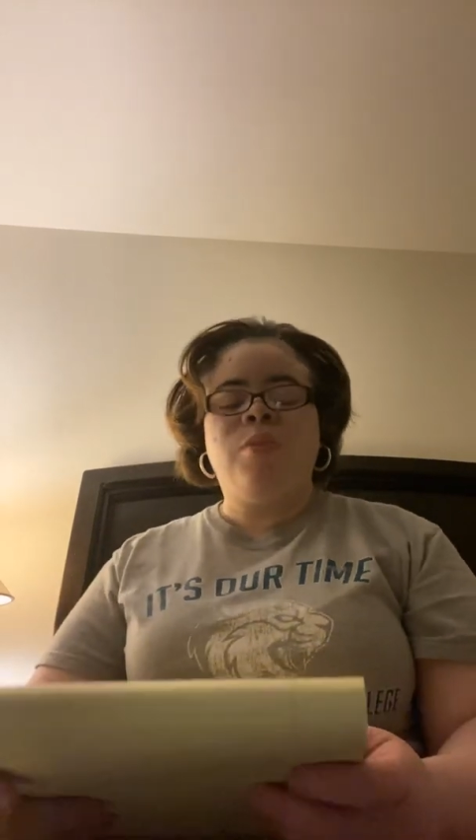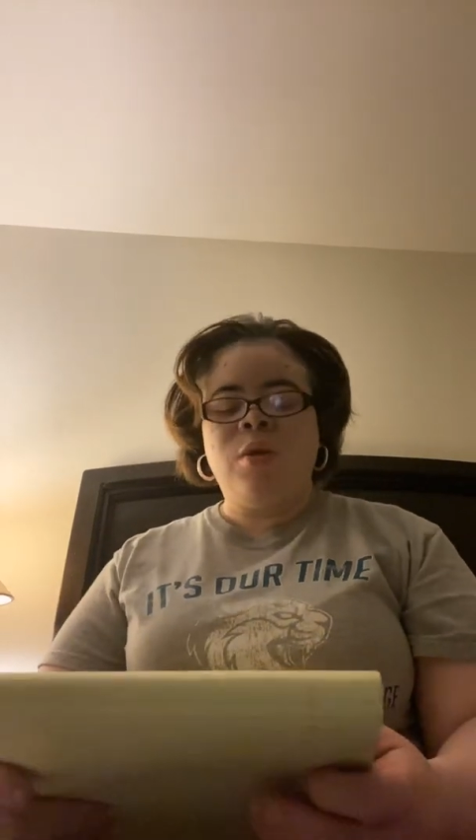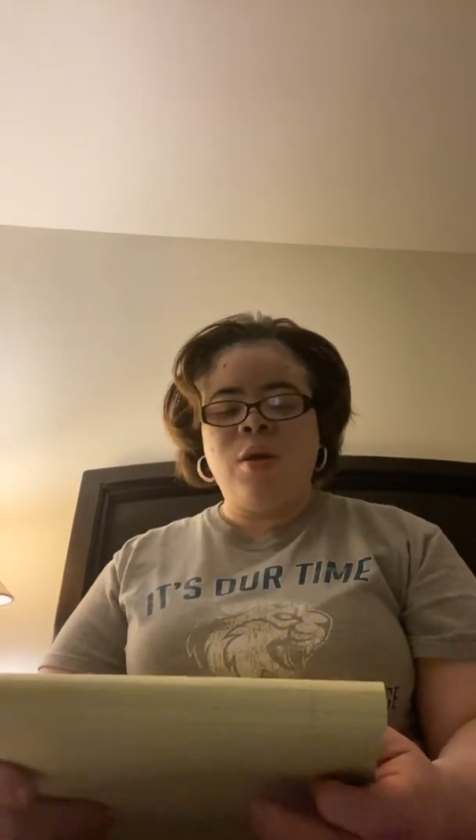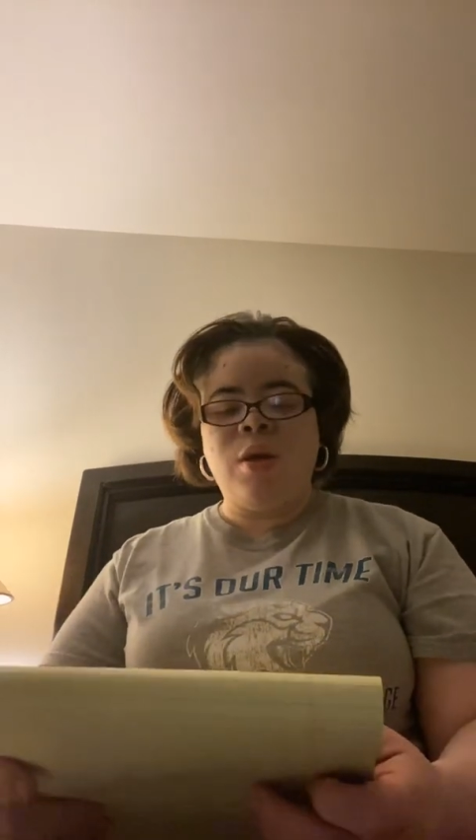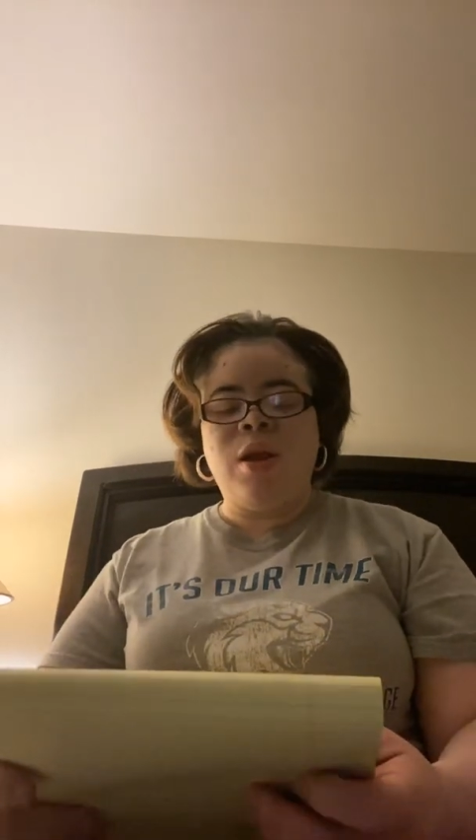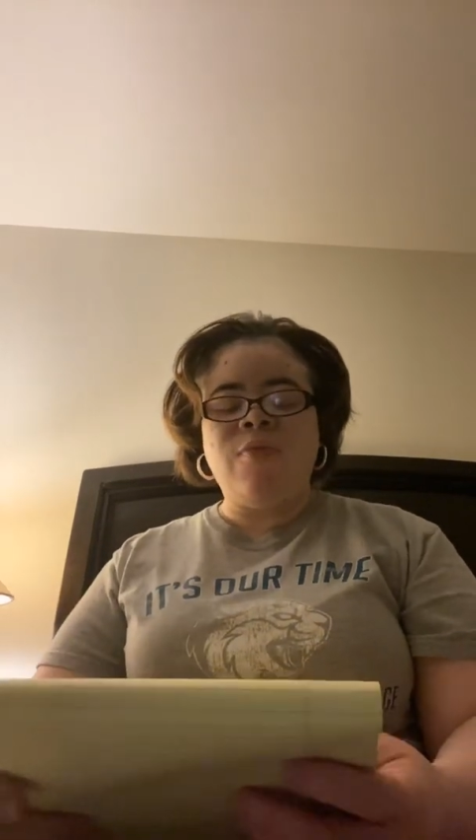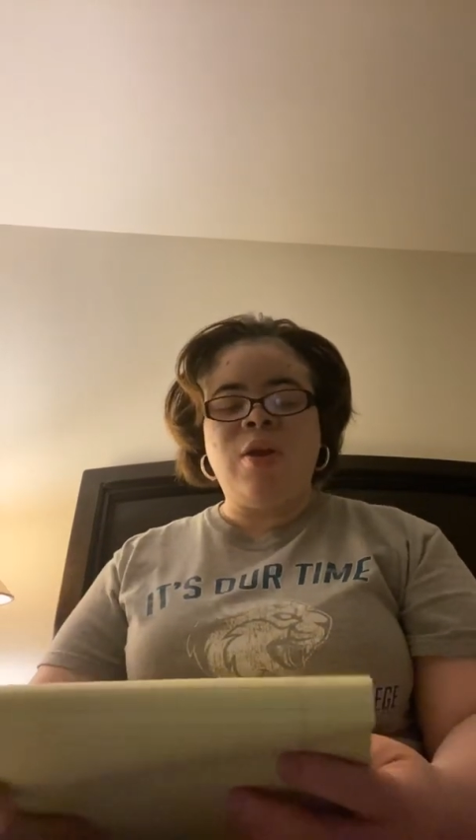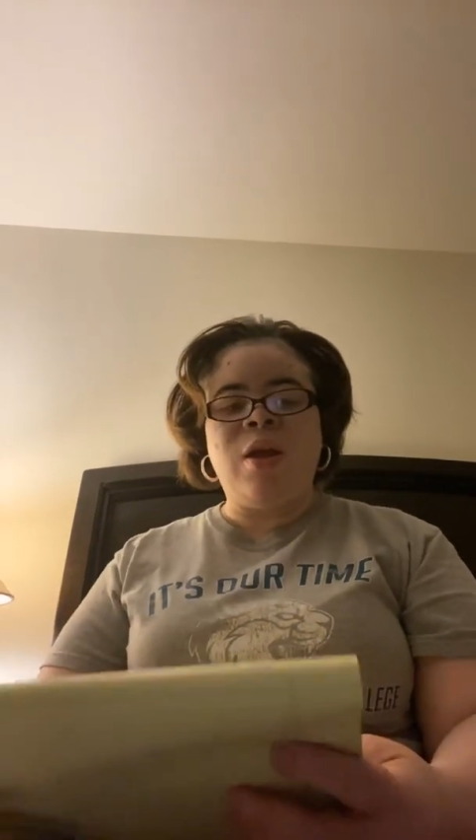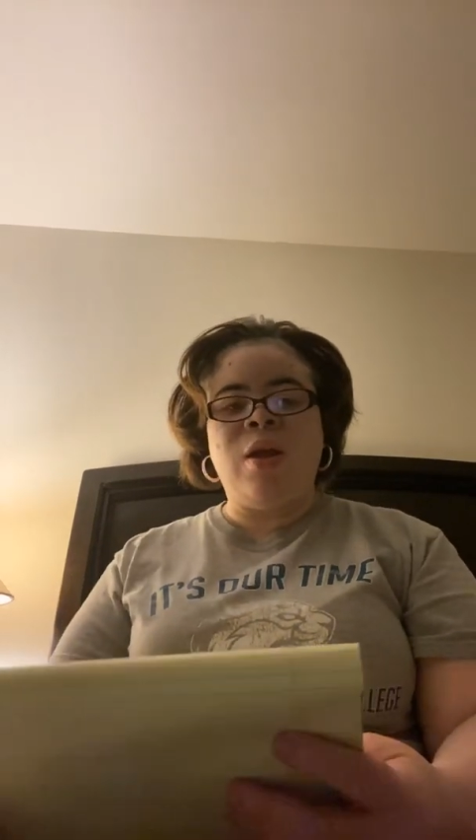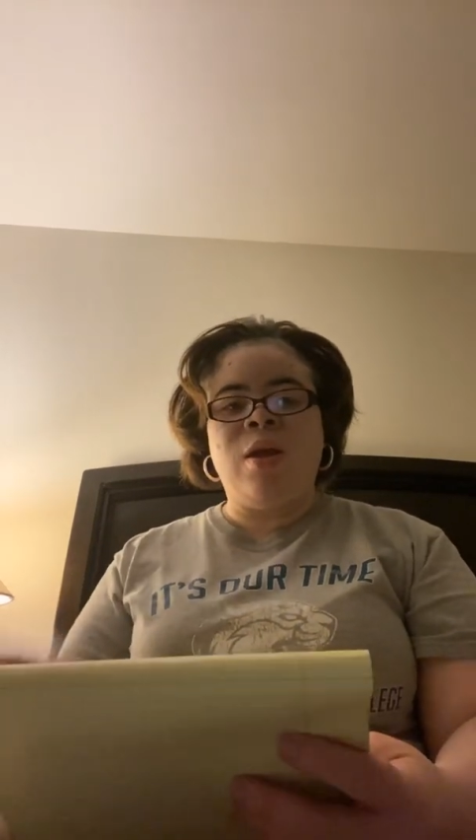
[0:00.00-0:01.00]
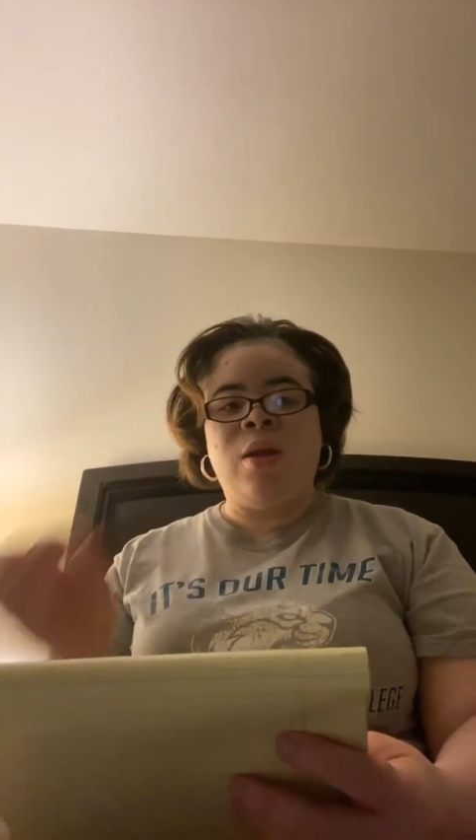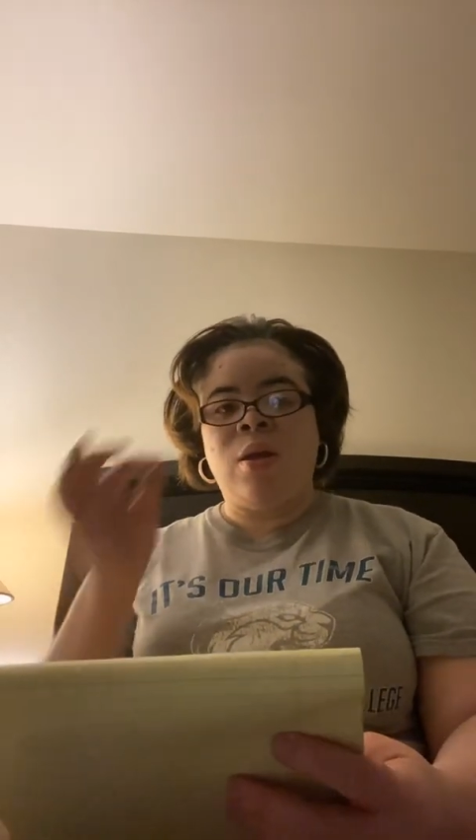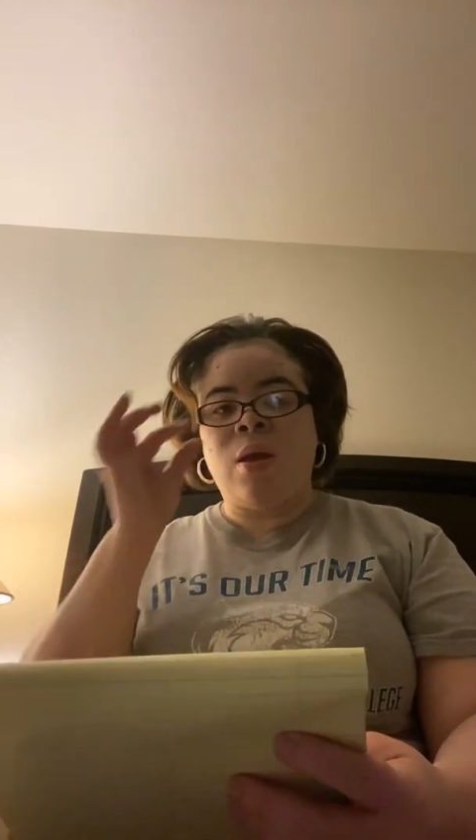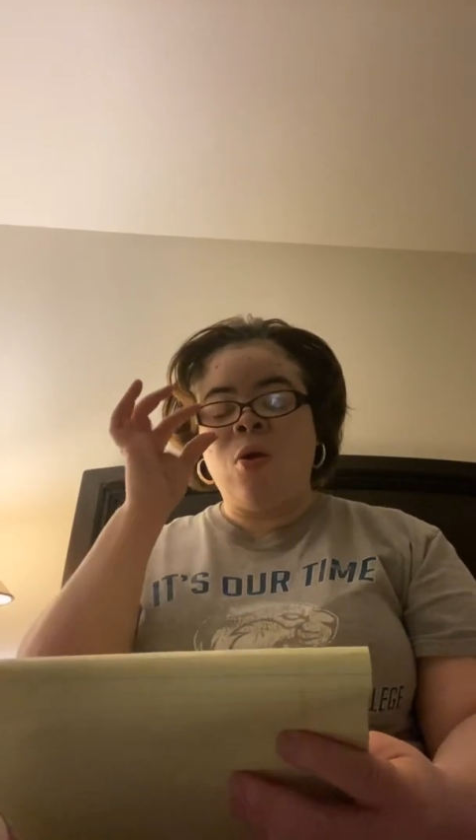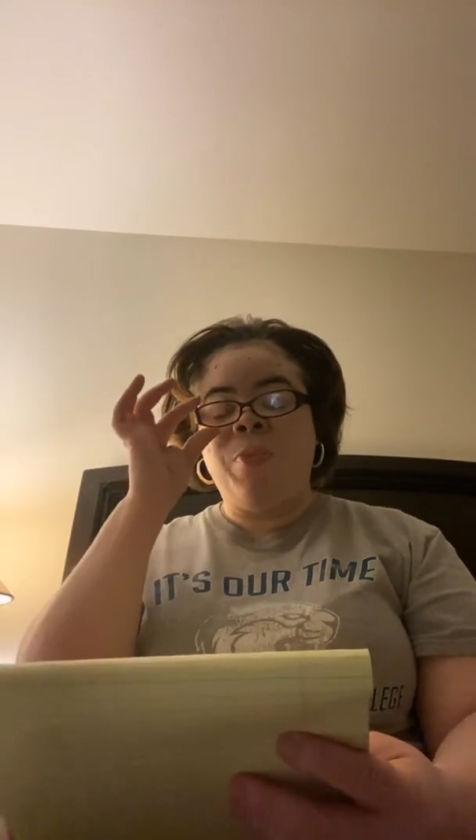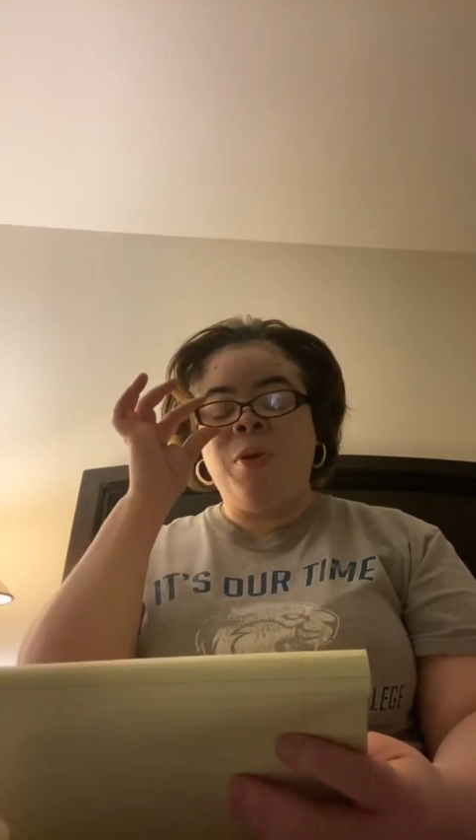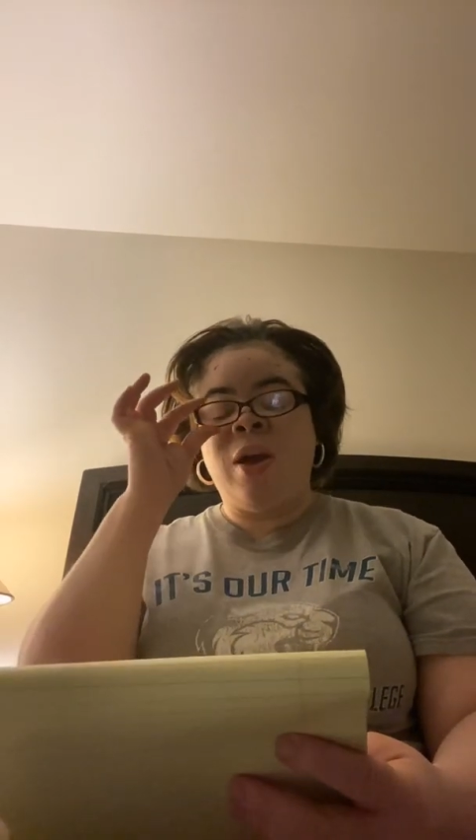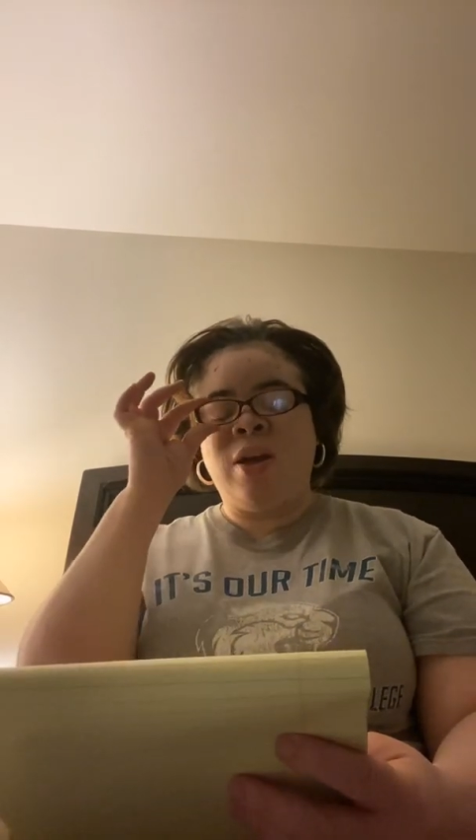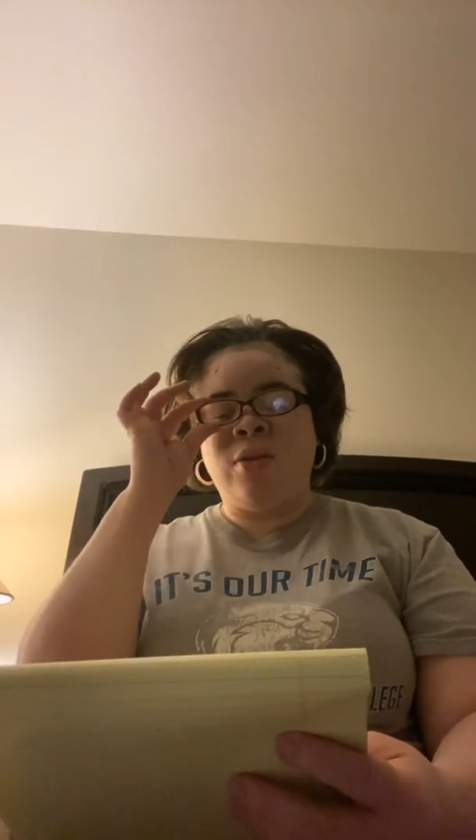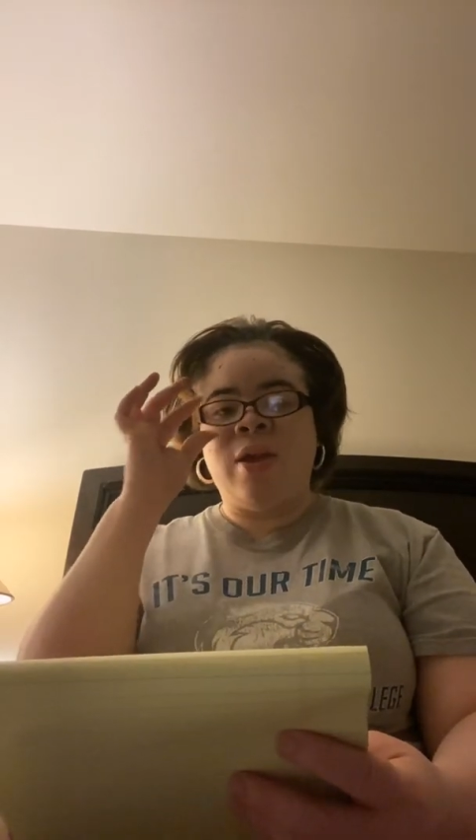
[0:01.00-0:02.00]
Good evening. Hope you
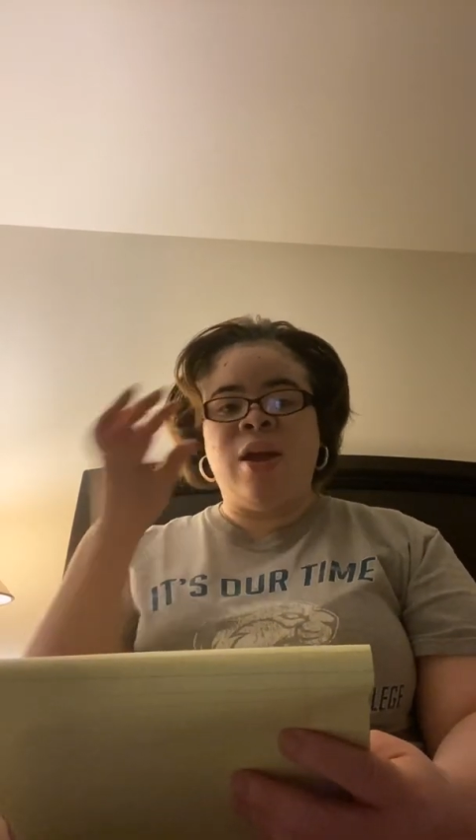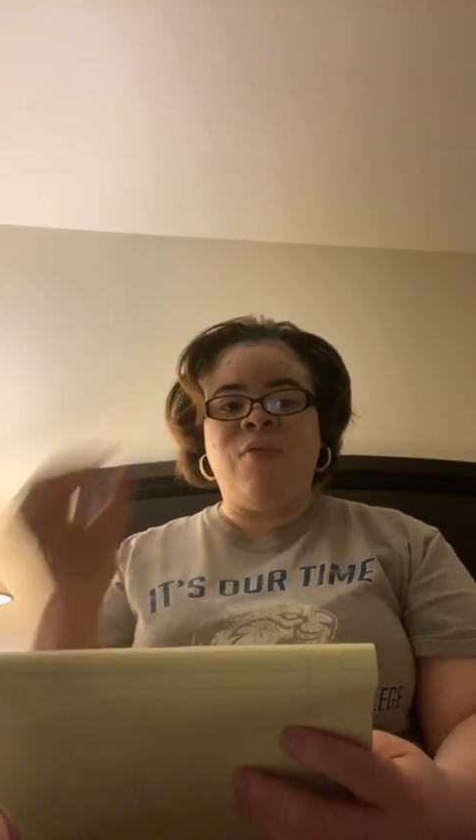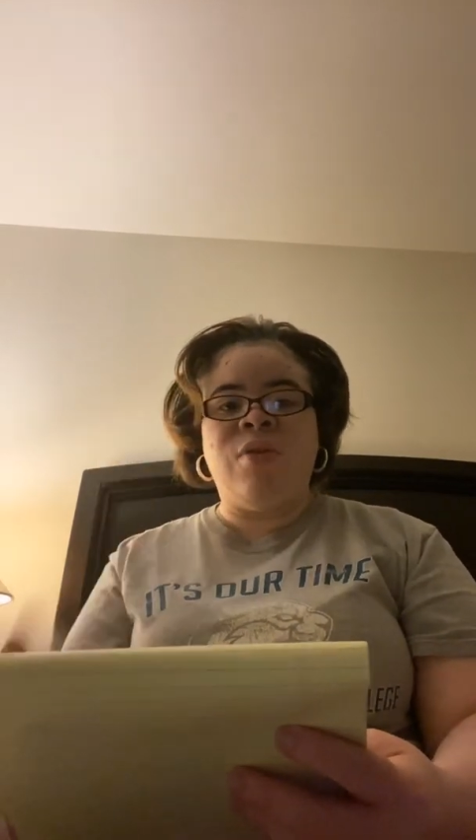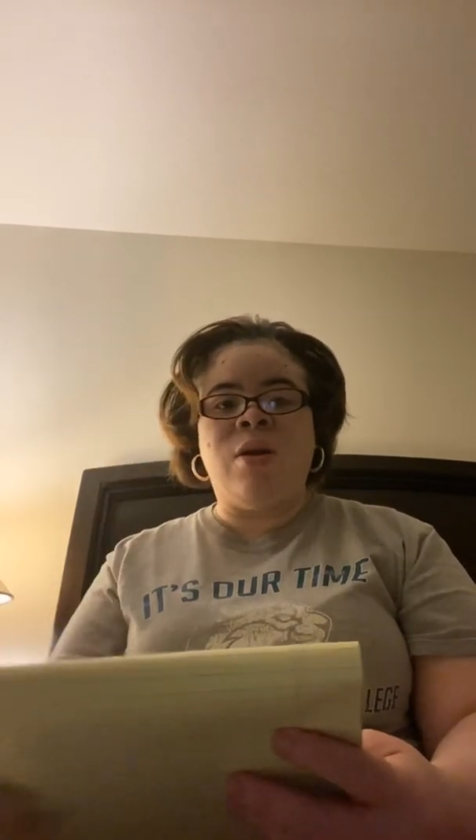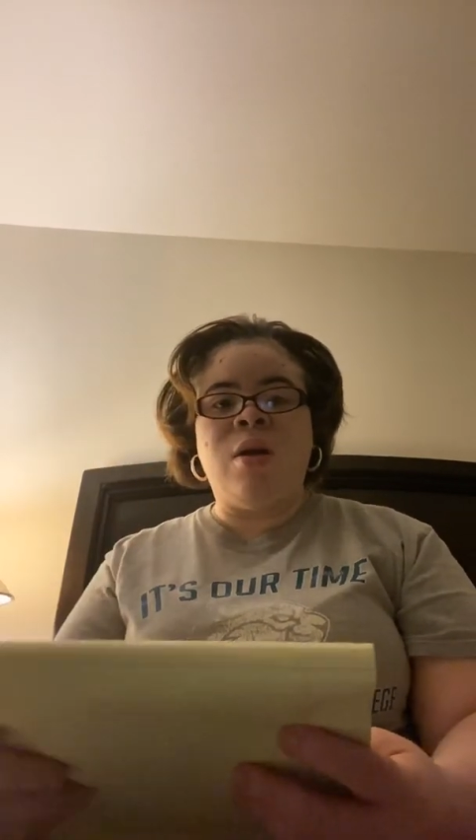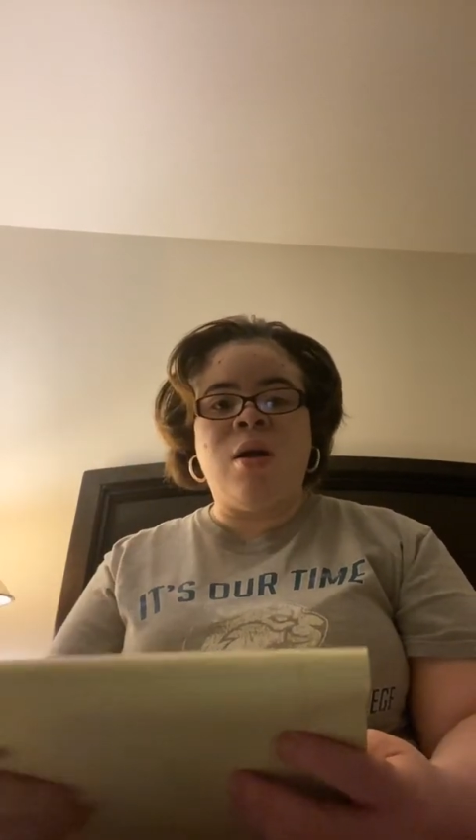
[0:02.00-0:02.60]
guys are having an